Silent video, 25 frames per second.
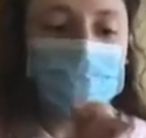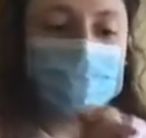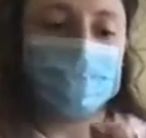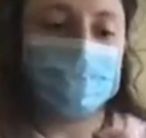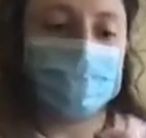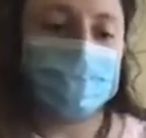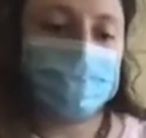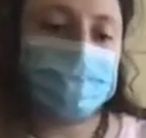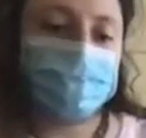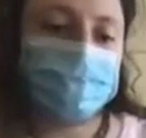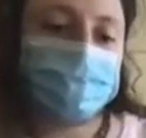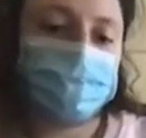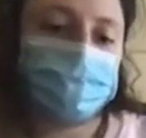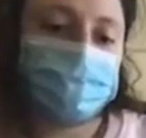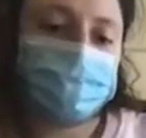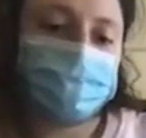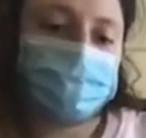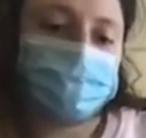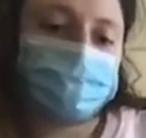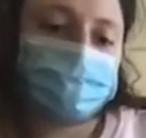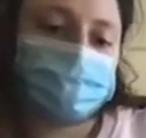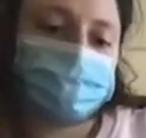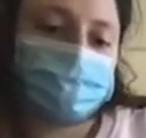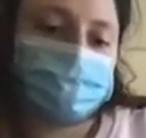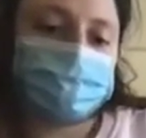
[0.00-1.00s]

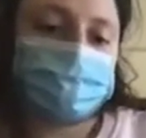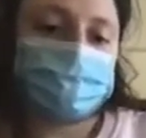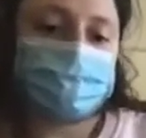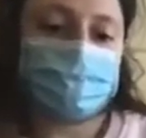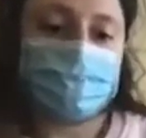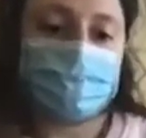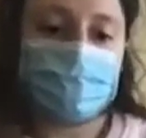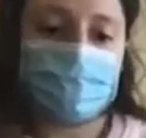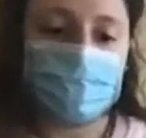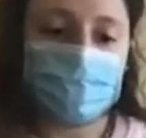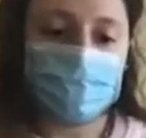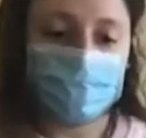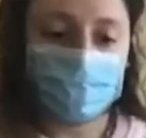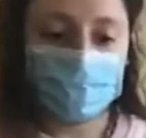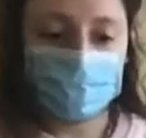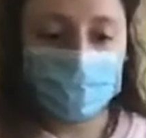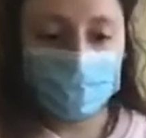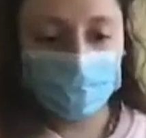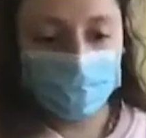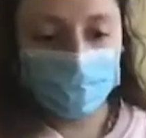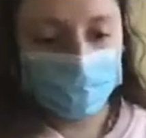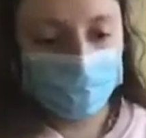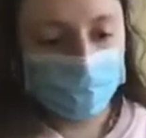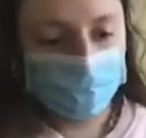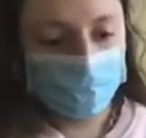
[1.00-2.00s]
um so yeah
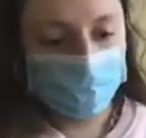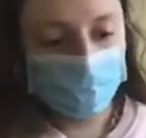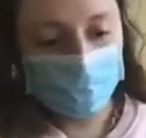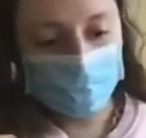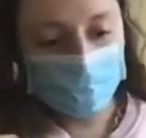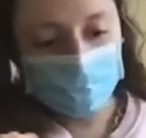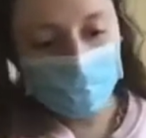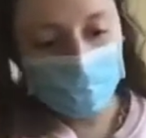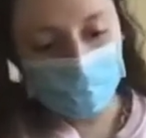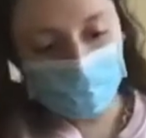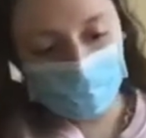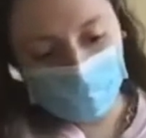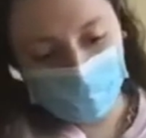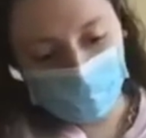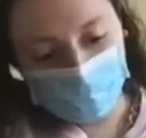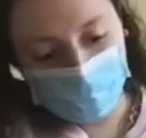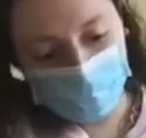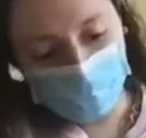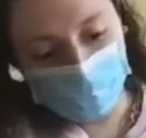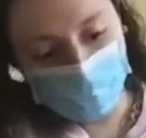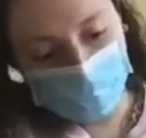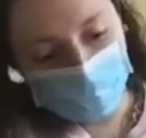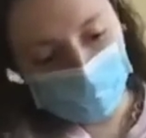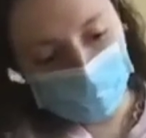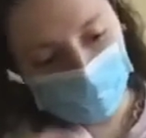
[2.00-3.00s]
you're mixing
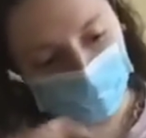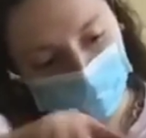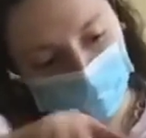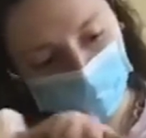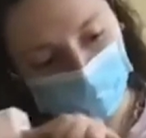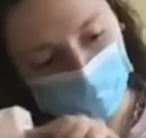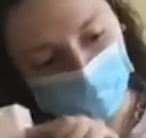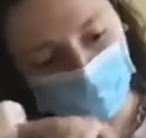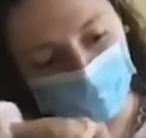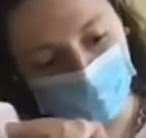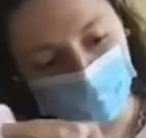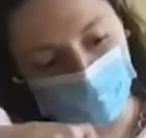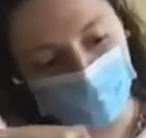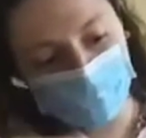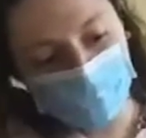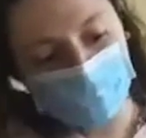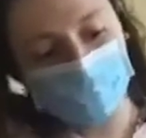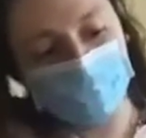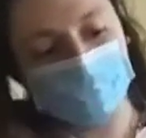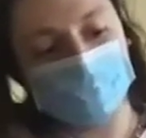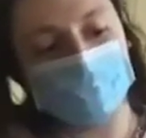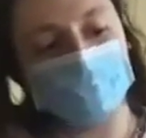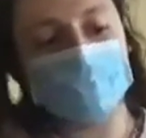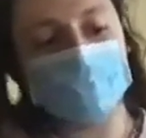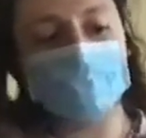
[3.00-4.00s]
it and when you're
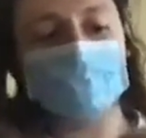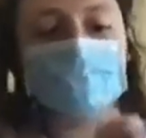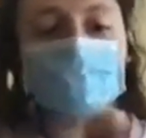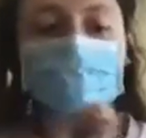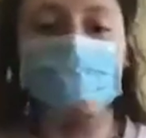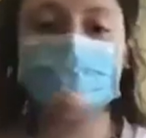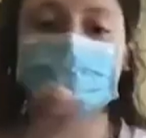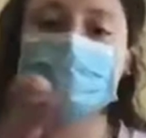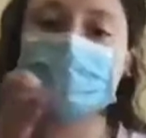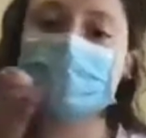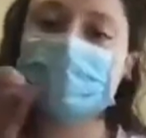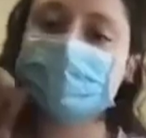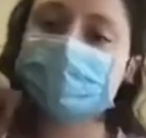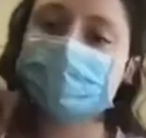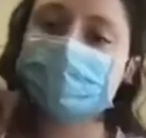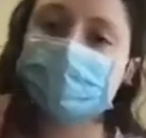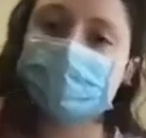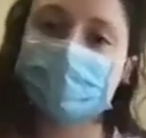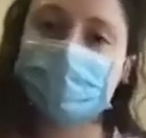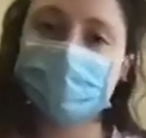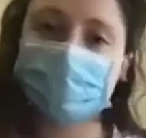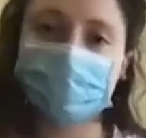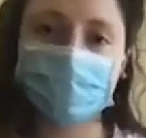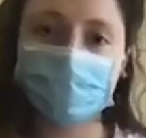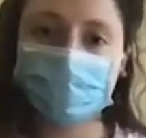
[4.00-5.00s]
you like the
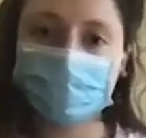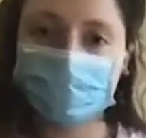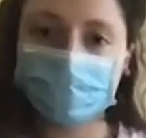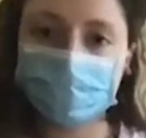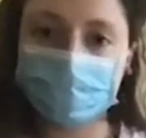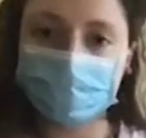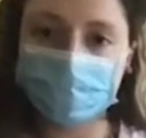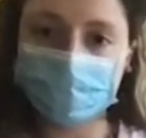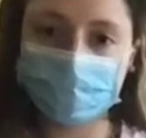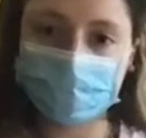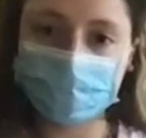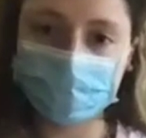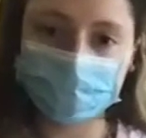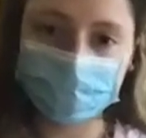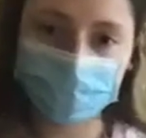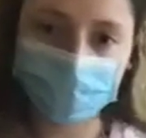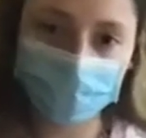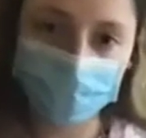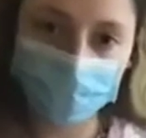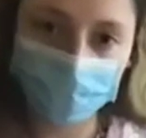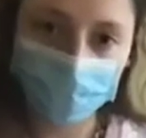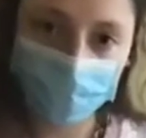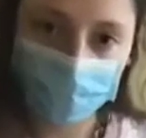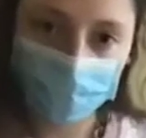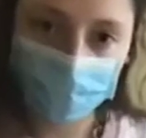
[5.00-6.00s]
color you reached
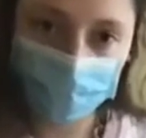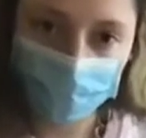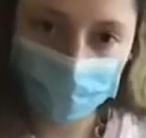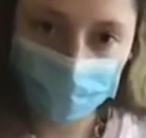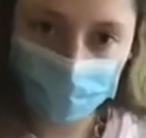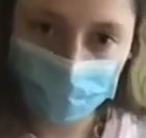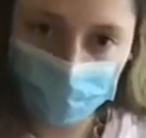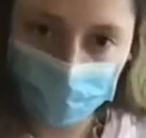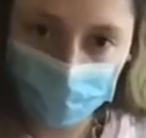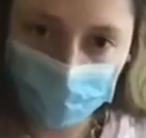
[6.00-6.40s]
or well